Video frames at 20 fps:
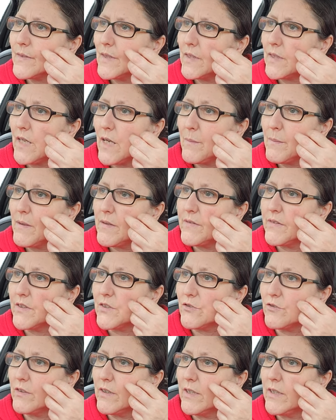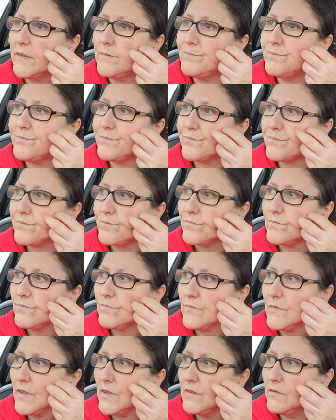I can't believe this rain.
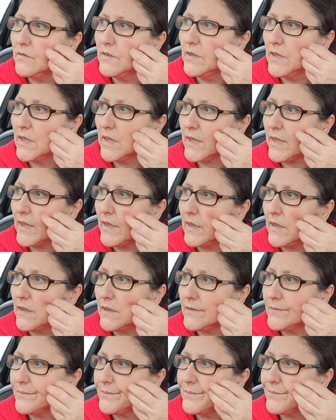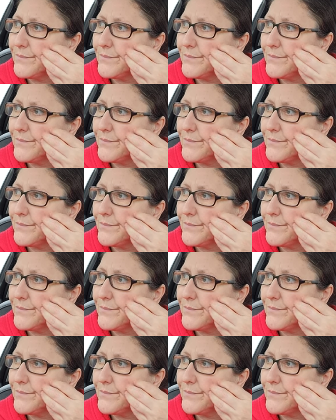I really can't.